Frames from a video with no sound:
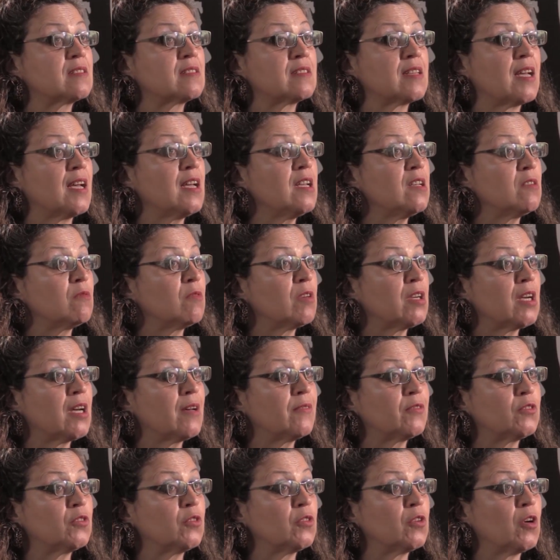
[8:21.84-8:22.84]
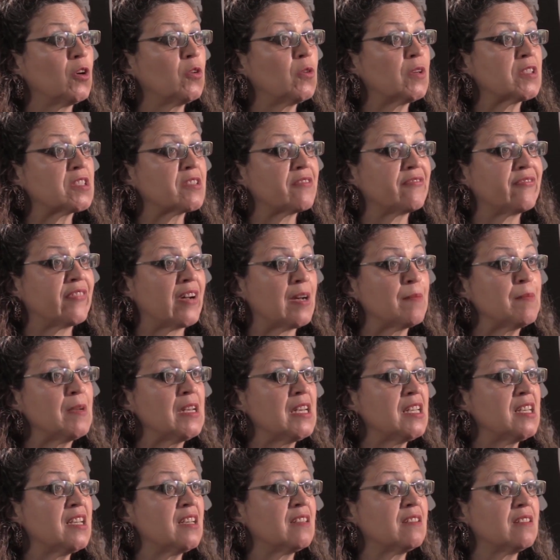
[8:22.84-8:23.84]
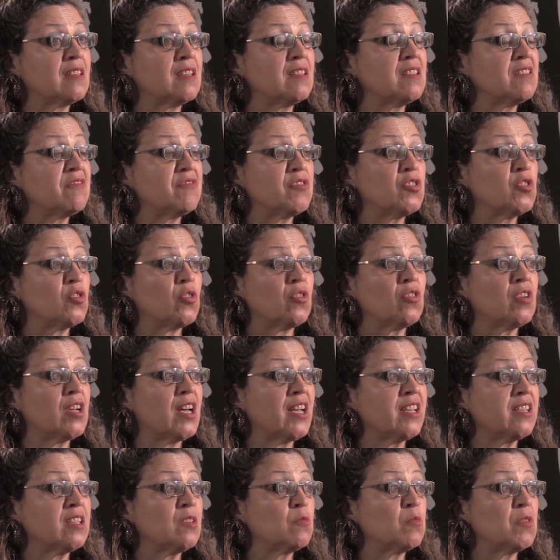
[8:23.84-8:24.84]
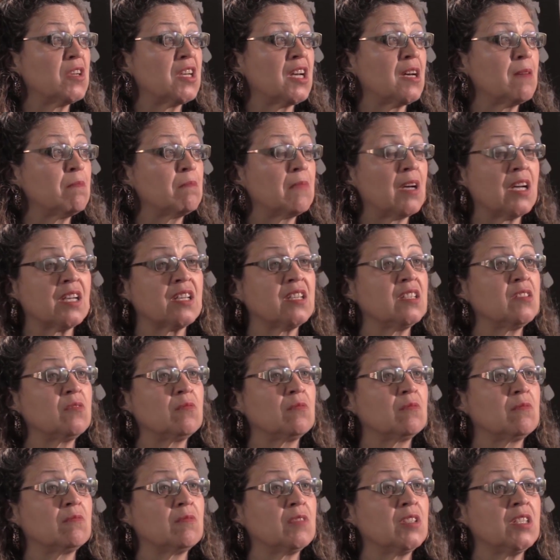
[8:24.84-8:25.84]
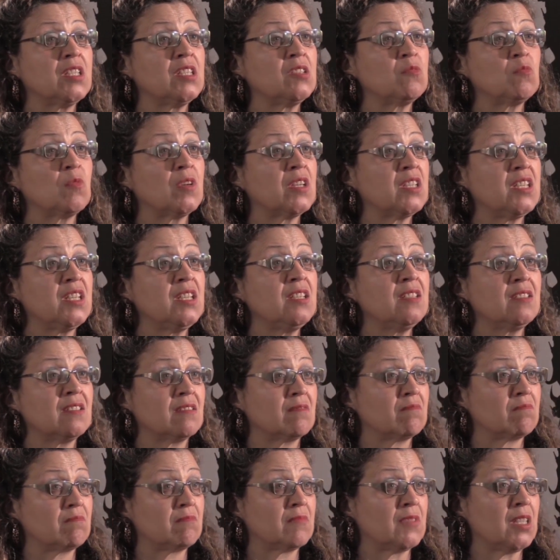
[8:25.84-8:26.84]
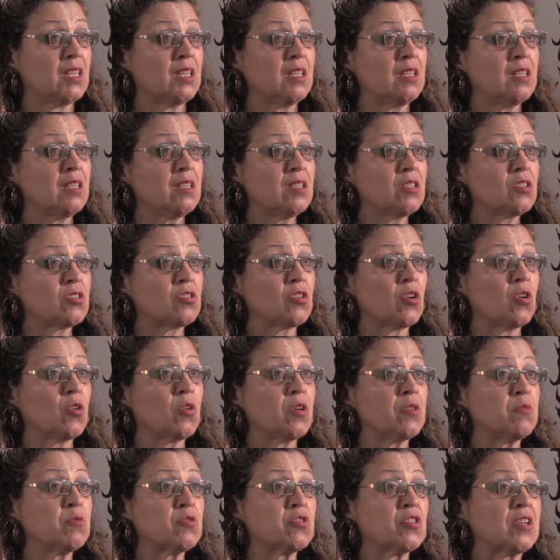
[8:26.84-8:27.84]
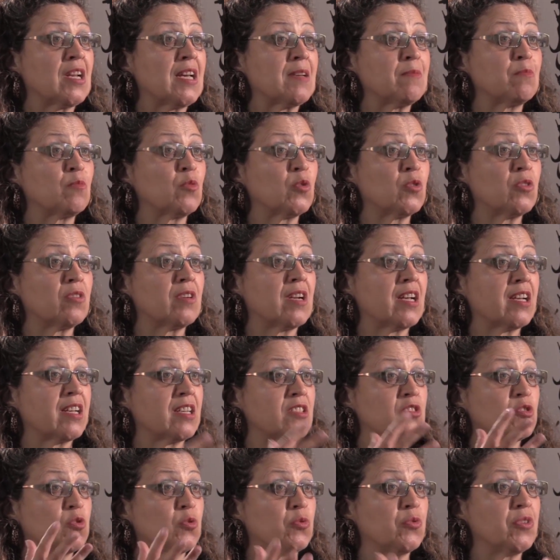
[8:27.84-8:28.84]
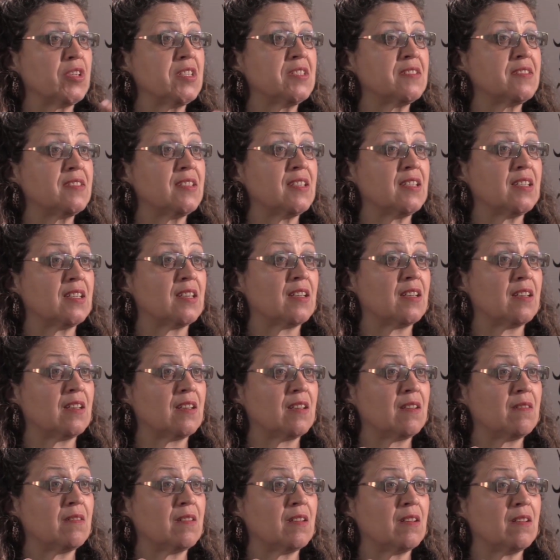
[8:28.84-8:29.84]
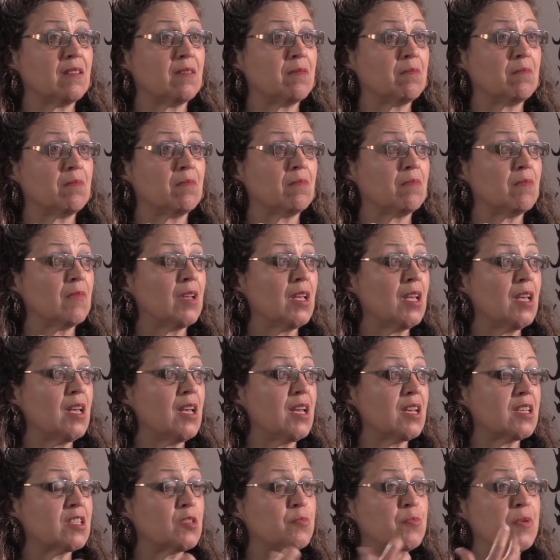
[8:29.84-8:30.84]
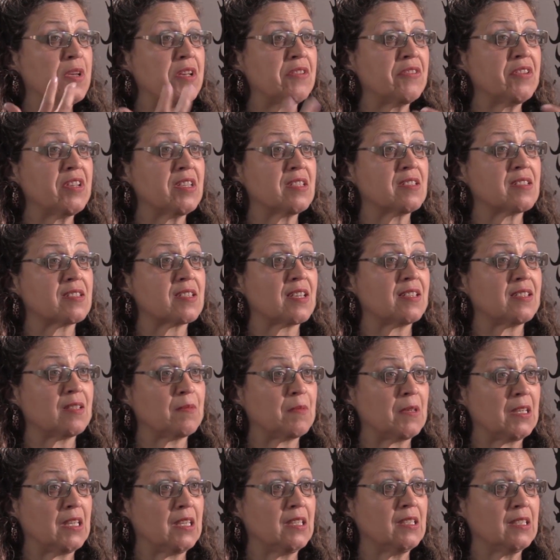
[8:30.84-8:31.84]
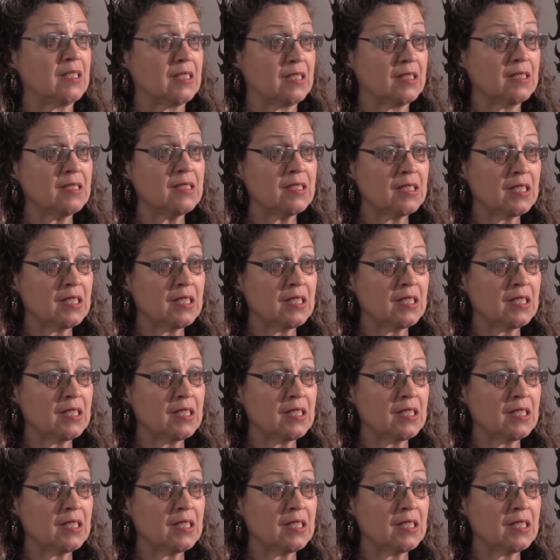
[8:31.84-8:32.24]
stay. We have to go as a family. And then if you don't like it, we come back in within one year. So okay. It was like more like a touristic um, experience at the beginning.